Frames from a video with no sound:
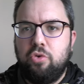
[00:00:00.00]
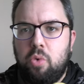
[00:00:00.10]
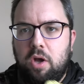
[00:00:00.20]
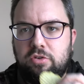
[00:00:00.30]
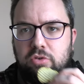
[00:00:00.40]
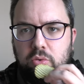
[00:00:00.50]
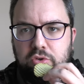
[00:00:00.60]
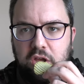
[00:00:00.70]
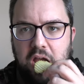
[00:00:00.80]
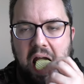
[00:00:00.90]
Quite
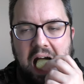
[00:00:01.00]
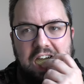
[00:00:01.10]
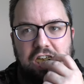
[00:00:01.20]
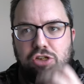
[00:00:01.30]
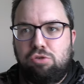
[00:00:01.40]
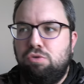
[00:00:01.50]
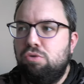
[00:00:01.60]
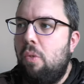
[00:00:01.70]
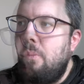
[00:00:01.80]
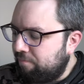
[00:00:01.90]
salty
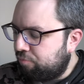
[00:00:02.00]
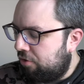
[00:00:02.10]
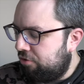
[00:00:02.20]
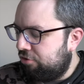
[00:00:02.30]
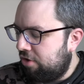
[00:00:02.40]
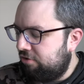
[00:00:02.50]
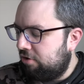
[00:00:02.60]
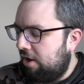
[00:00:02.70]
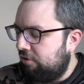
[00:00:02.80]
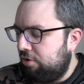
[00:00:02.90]
and just tastes
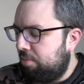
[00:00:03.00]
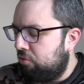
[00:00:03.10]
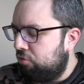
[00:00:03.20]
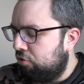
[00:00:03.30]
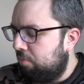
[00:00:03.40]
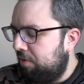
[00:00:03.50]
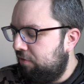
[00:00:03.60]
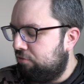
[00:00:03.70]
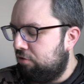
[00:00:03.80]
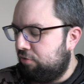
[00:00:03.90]
like a typical sort of
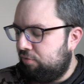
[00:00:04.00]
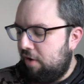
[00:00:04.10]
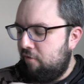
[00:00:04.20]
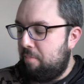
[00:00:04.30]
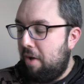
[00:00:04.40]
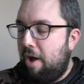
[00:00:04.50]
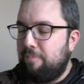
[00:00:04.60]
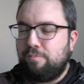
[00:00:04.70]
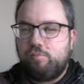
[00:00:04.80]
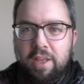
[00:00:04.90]
beef crisp flavour, but